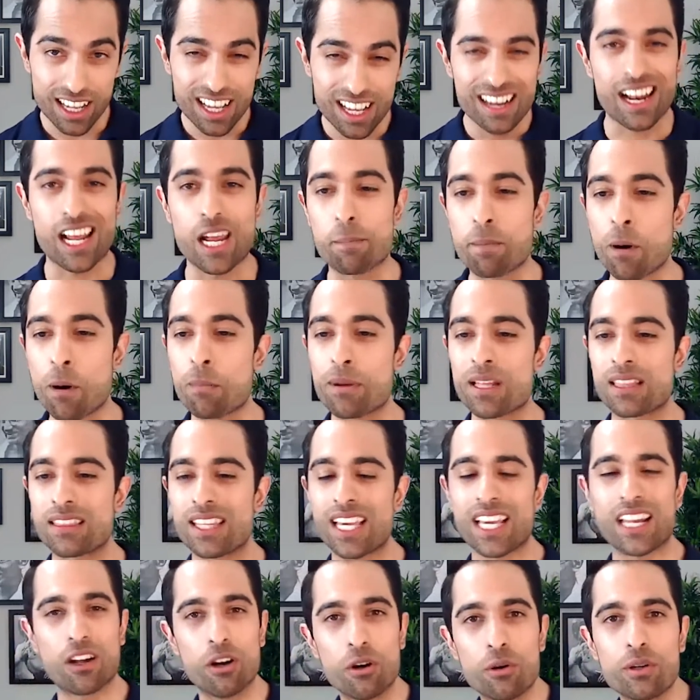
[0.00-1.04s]
Now, you're probably
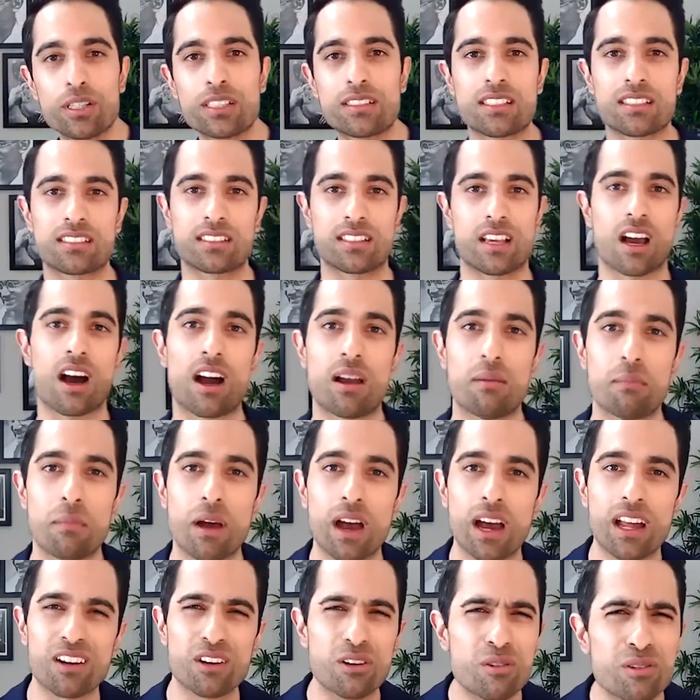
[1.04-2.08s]
thinking, who is this guy,
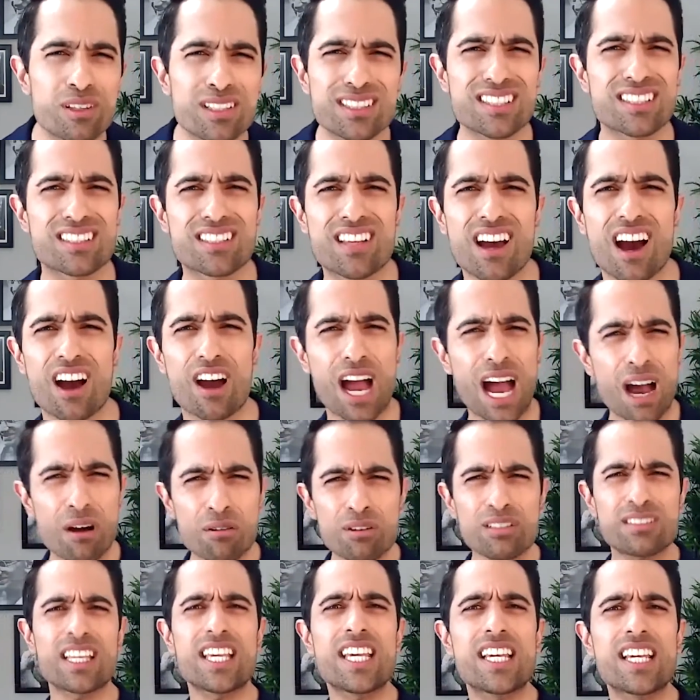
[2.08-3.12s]
man? Who is this guy? How
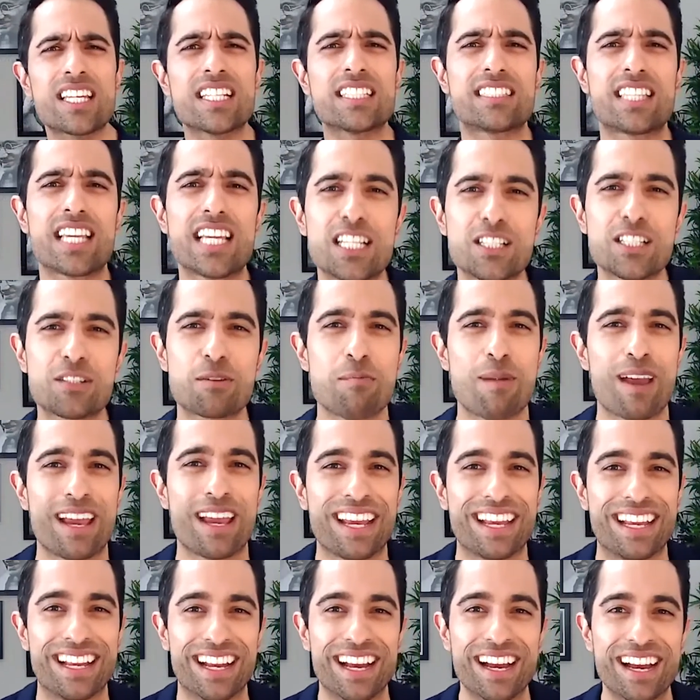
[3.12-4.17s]
is he going to teach
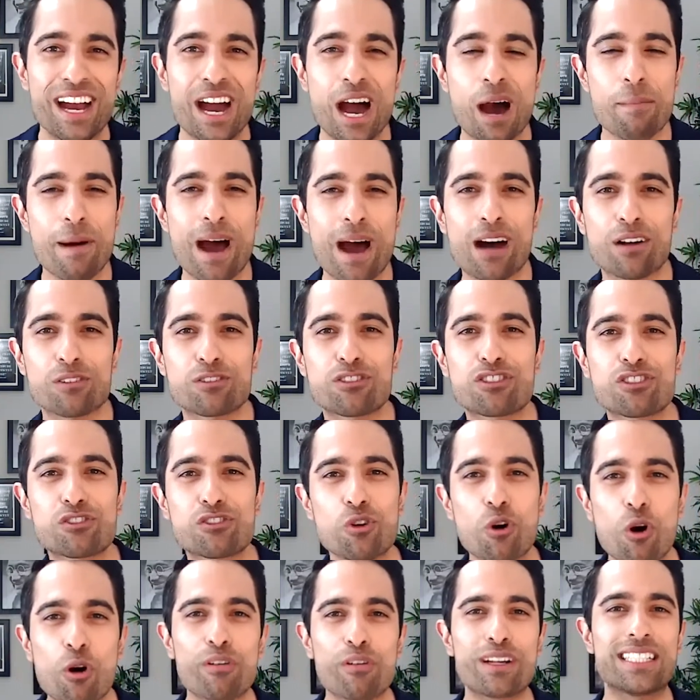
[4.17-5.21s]
me about
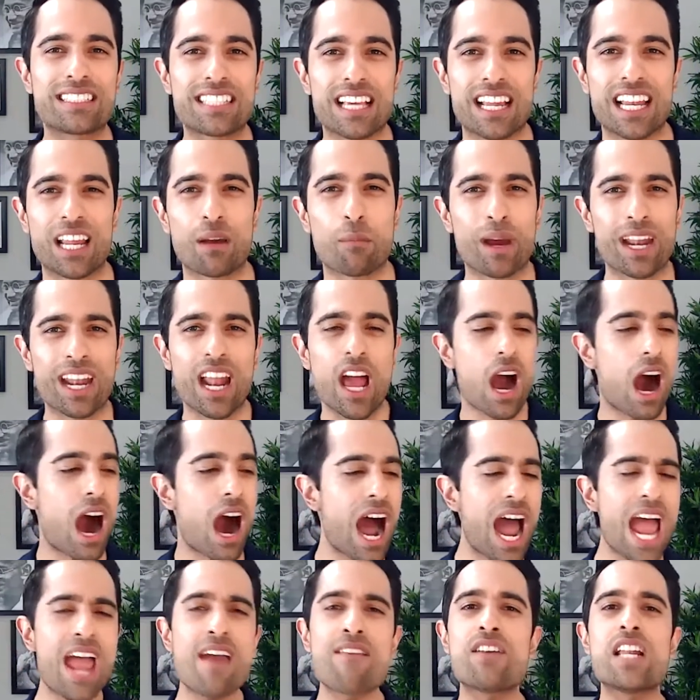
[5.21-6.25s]
storytelling when
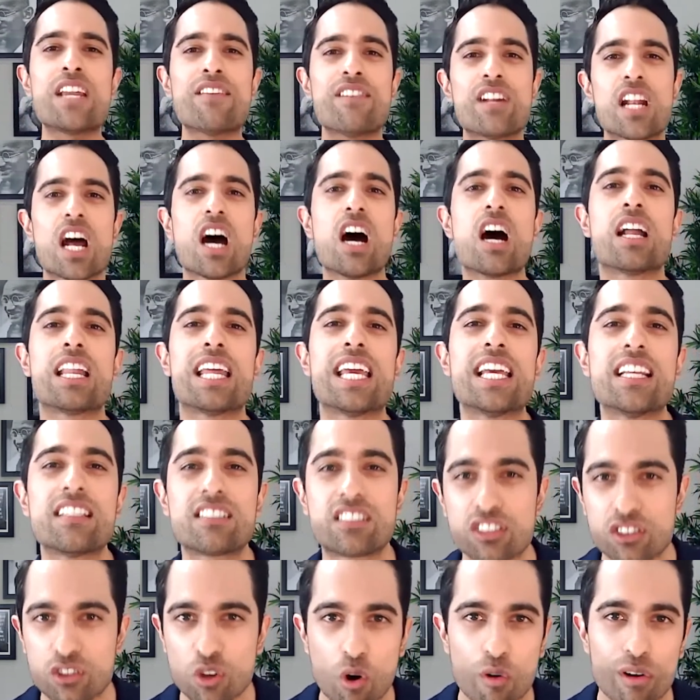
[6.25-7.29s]
I haven't even heard his
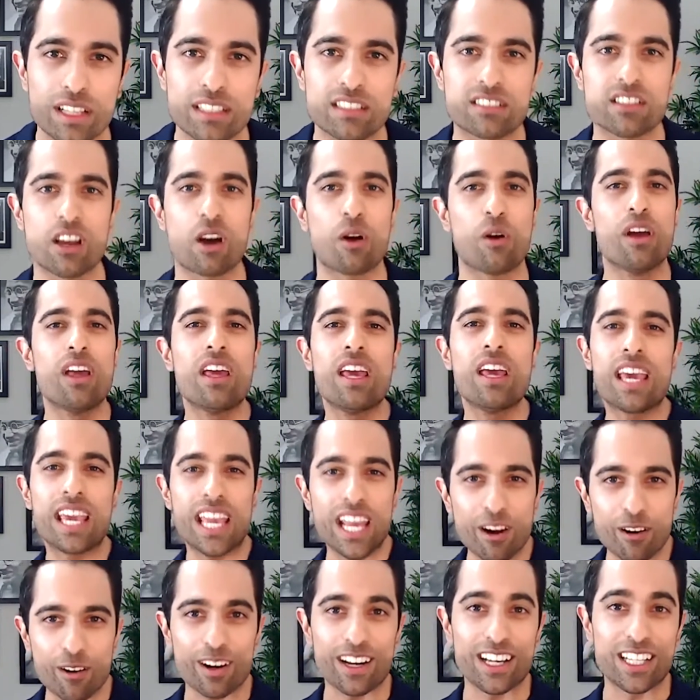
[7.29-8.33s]
story? So
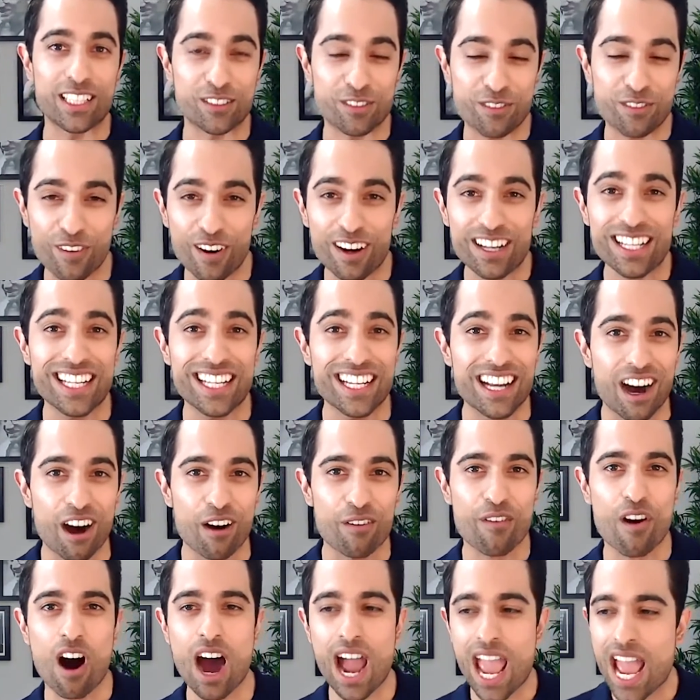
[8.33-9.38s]
here it is. Funny
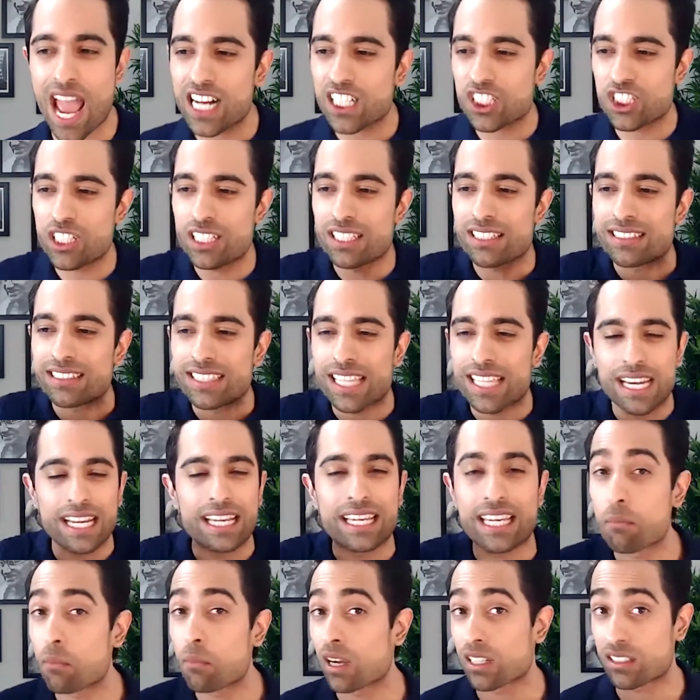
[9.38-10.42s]
enough, I actually didn't
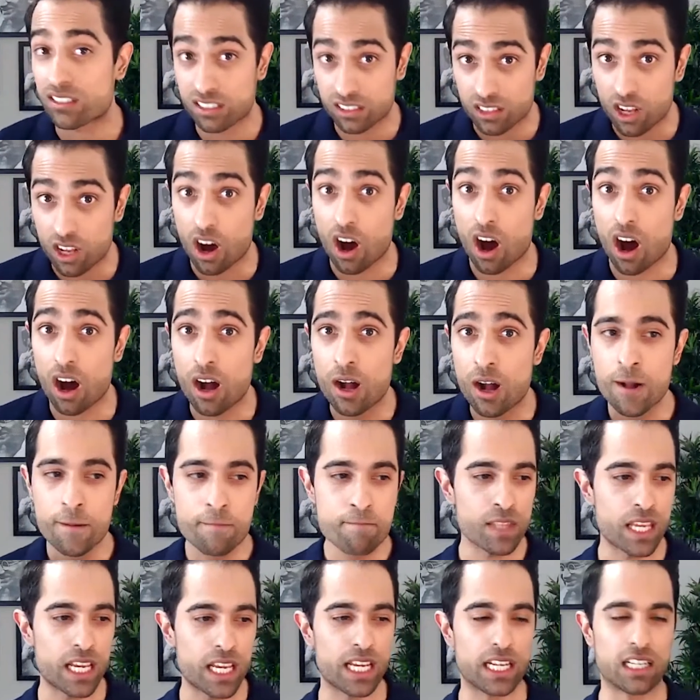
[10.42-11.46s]
get my start
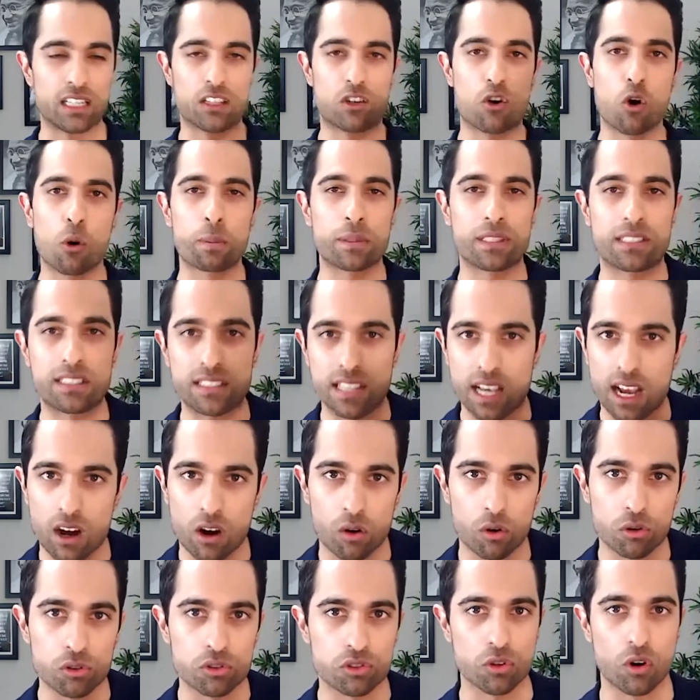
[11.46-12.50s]
in corporate
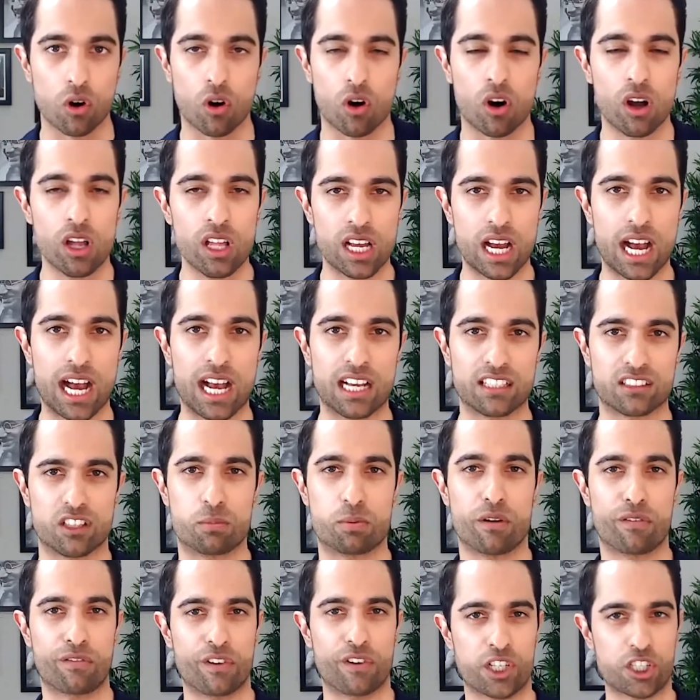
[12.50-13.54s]
sales or as a
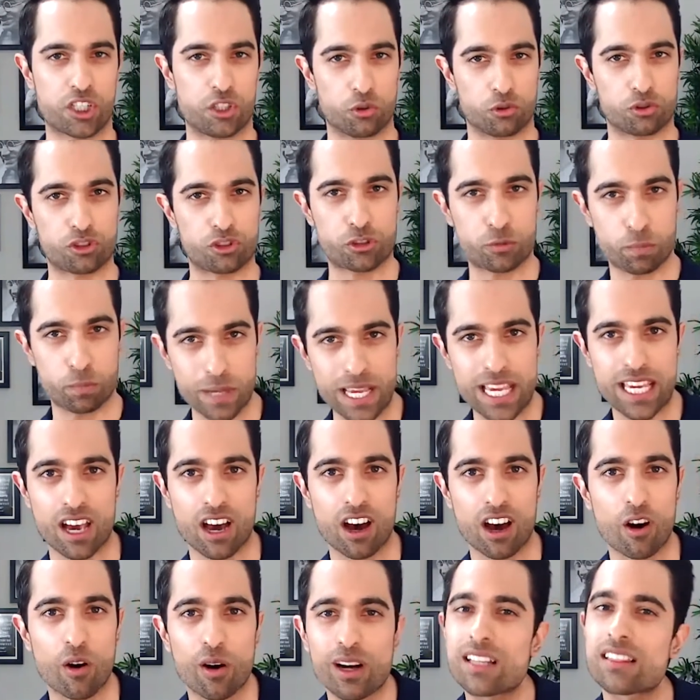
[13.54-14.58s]
professional speaker
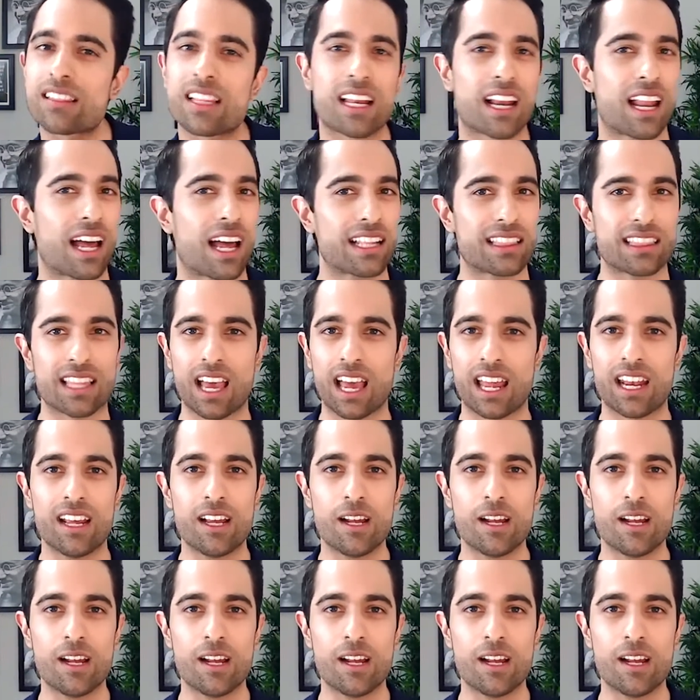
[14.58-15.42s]
or anything like that.